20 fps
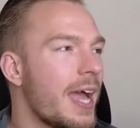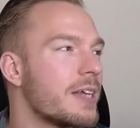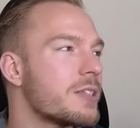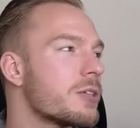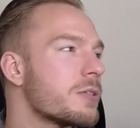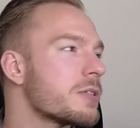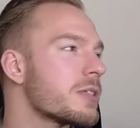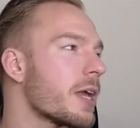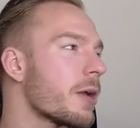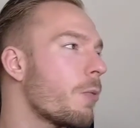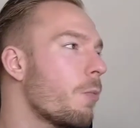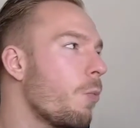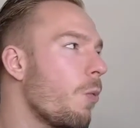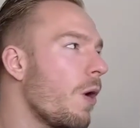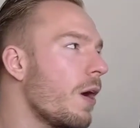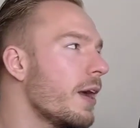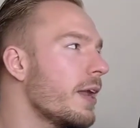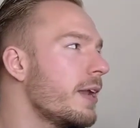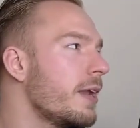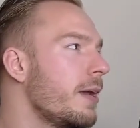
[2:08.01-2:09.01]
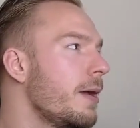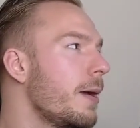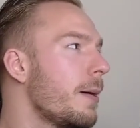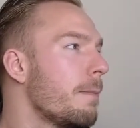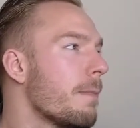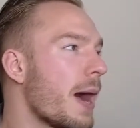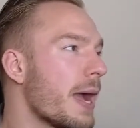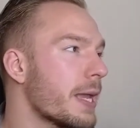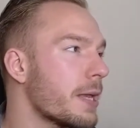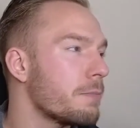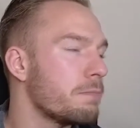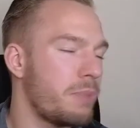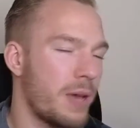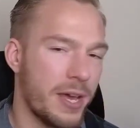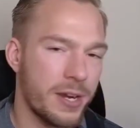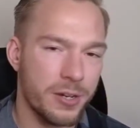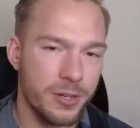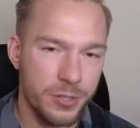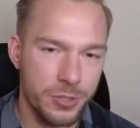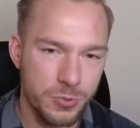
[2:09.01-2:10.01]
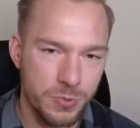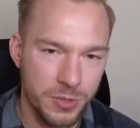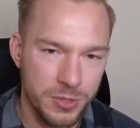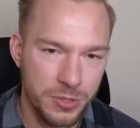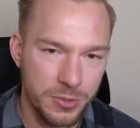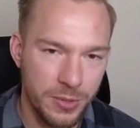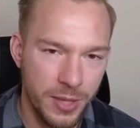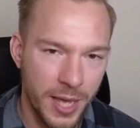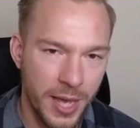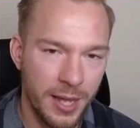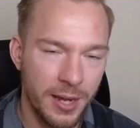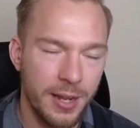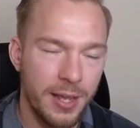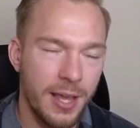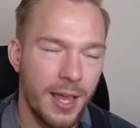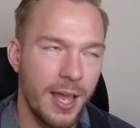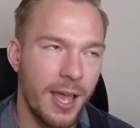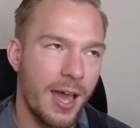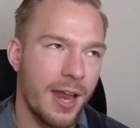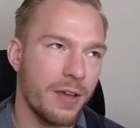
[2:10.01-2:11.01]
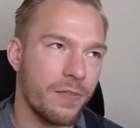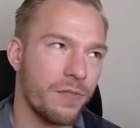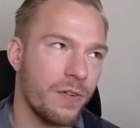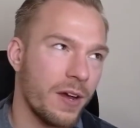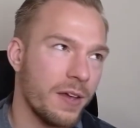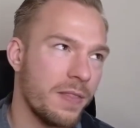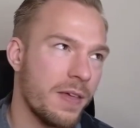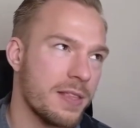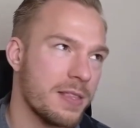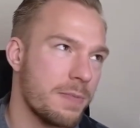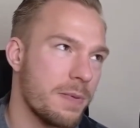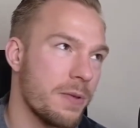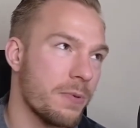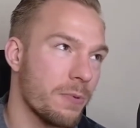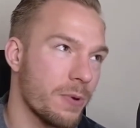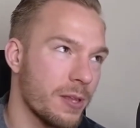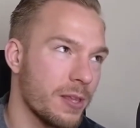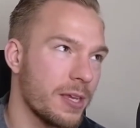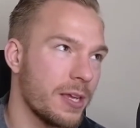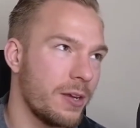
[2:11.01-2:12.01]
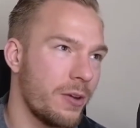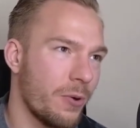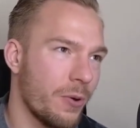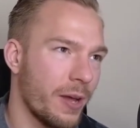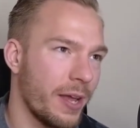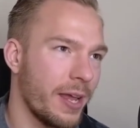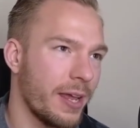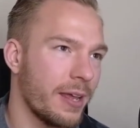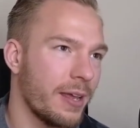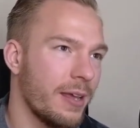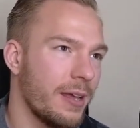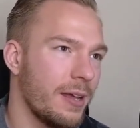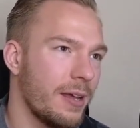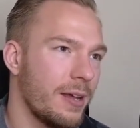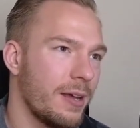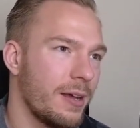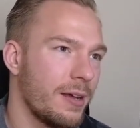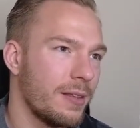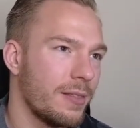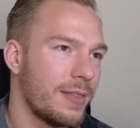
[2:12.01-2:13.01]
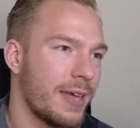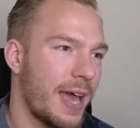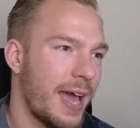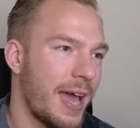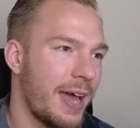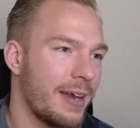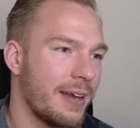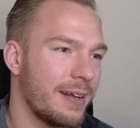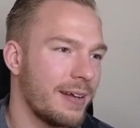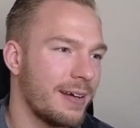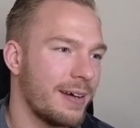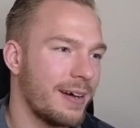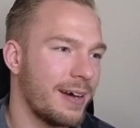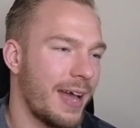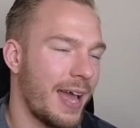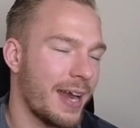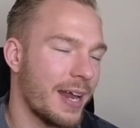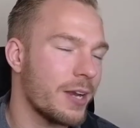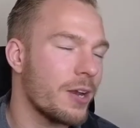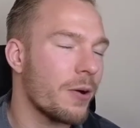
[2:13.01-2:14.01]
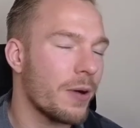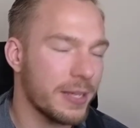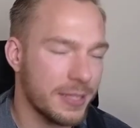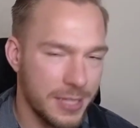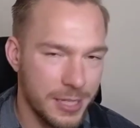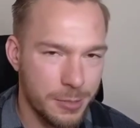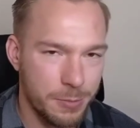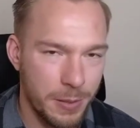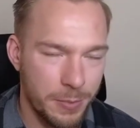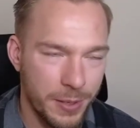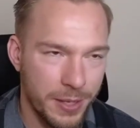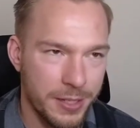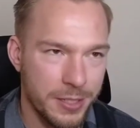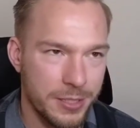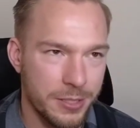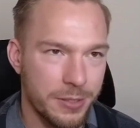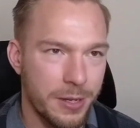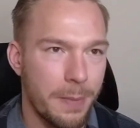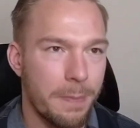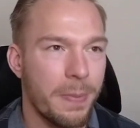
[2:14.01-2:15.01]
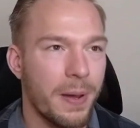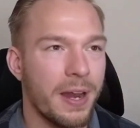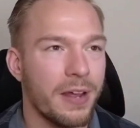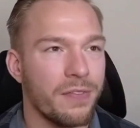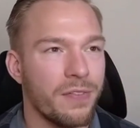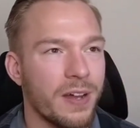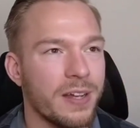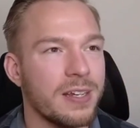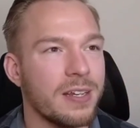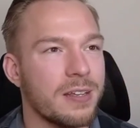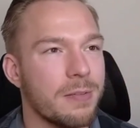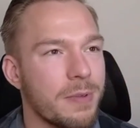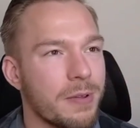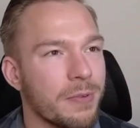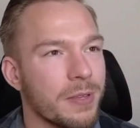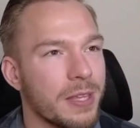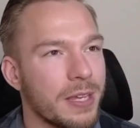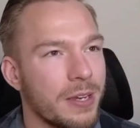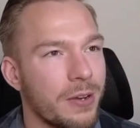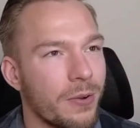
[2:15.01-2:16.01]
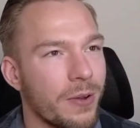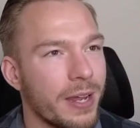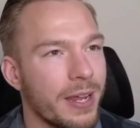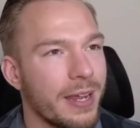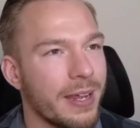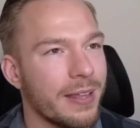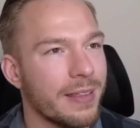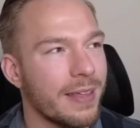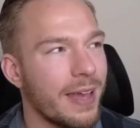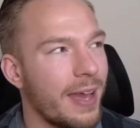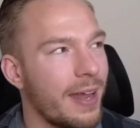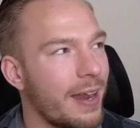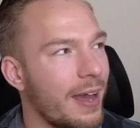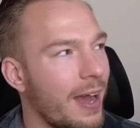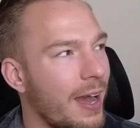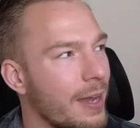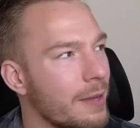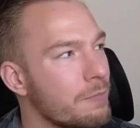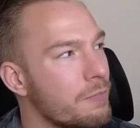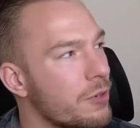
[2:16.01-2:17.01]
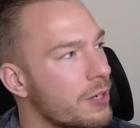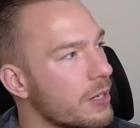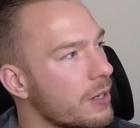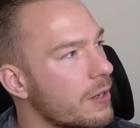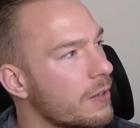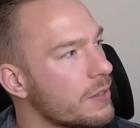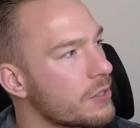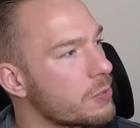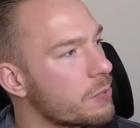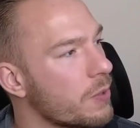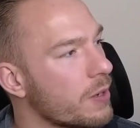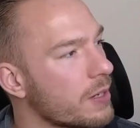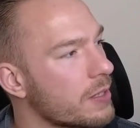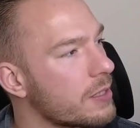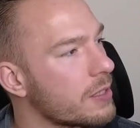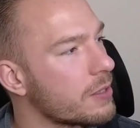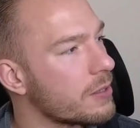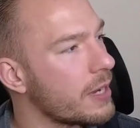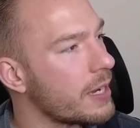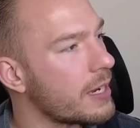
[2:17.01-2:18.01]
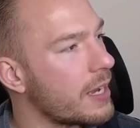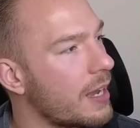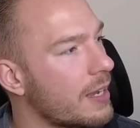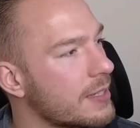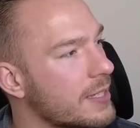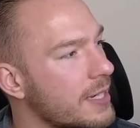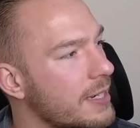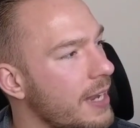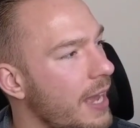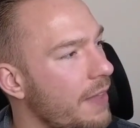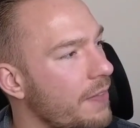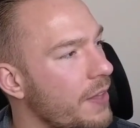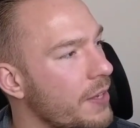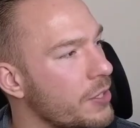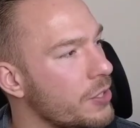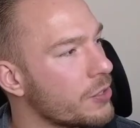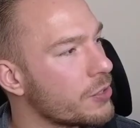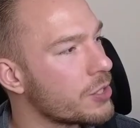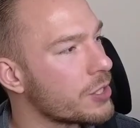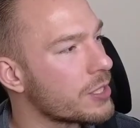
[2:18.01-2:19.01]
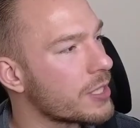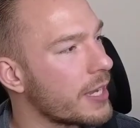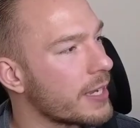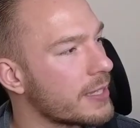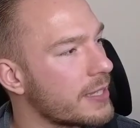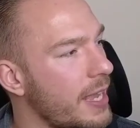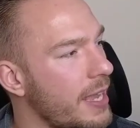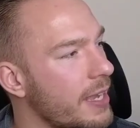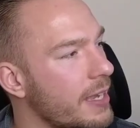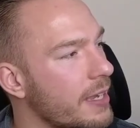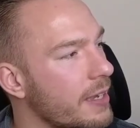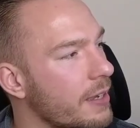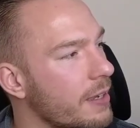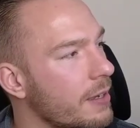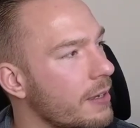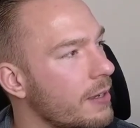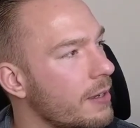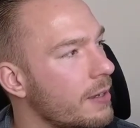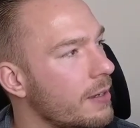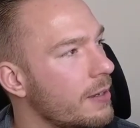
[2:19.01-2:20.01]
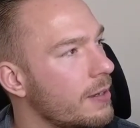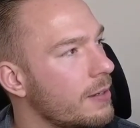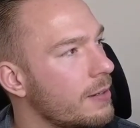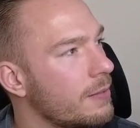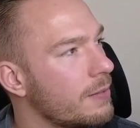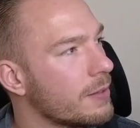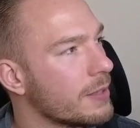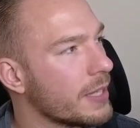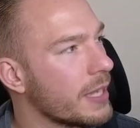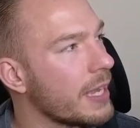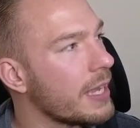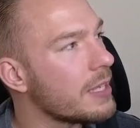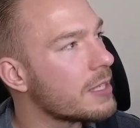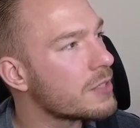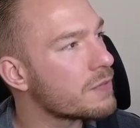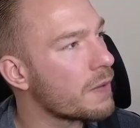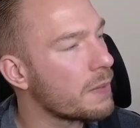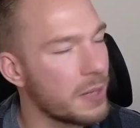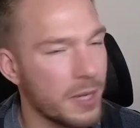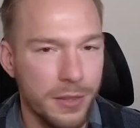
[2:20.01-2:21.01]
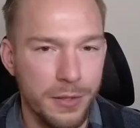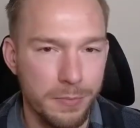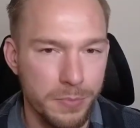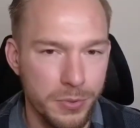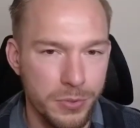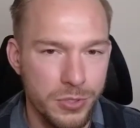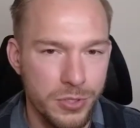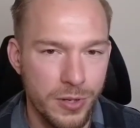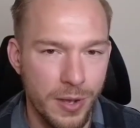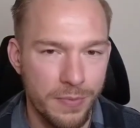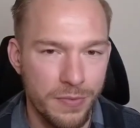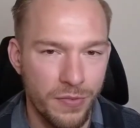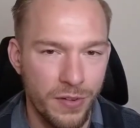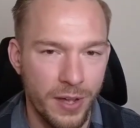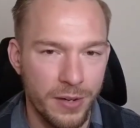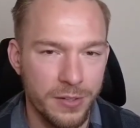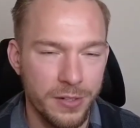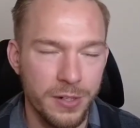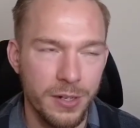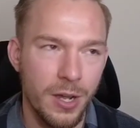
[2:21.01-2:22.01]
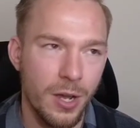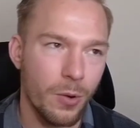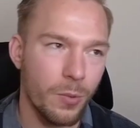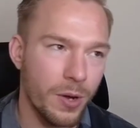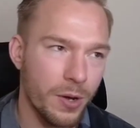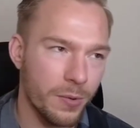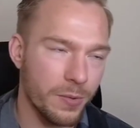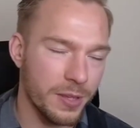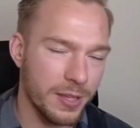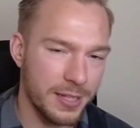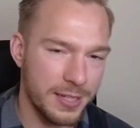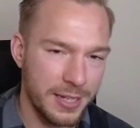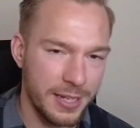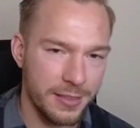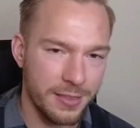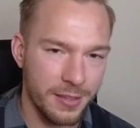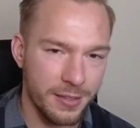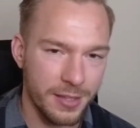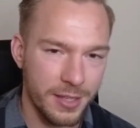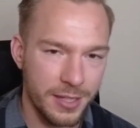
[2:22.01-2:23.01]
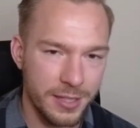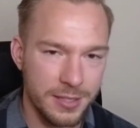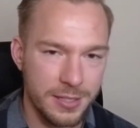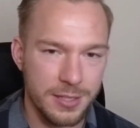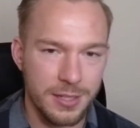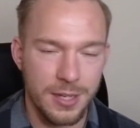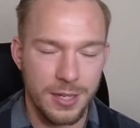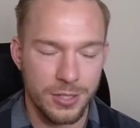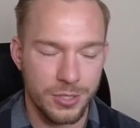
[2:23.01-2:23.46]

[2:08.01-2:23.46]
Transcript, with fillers: And so it's like, one, my competitors will do that, and I find that to be really annoying that uh, and I know I teach people how to do it, but I find it to be really annoying that I'm putting all this work to create content and then you're just like taking leads from another bootstrap founder. We don't really need the leads.